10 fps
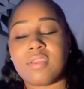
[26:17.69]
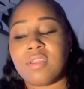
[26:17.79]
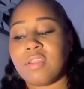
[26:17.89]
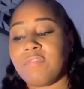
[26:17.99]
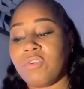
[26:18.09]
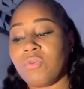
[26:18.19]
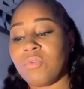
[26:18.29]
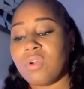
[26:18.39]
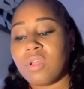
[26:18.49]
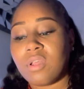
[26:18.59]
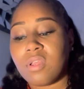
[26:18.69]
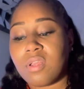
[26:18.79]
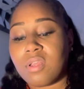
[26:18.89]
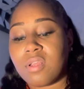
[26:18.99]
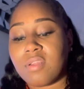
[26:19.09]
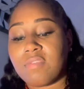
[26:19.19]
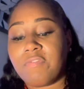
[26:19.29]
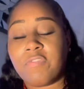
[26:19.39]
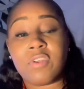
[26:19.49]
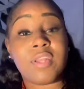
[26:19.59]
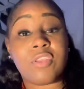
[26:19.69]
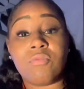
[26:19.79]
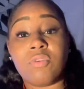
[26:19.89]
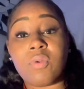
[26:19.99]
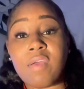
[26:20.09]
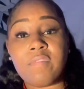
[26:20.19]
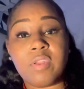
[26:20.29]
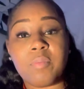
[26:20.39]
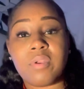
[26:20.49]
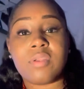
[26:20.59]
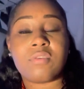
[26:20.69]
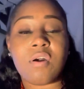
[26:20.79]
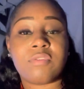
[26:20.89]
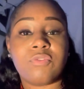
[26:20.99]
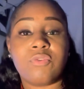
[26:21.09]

And if you feel like you don't have anybody to talk to,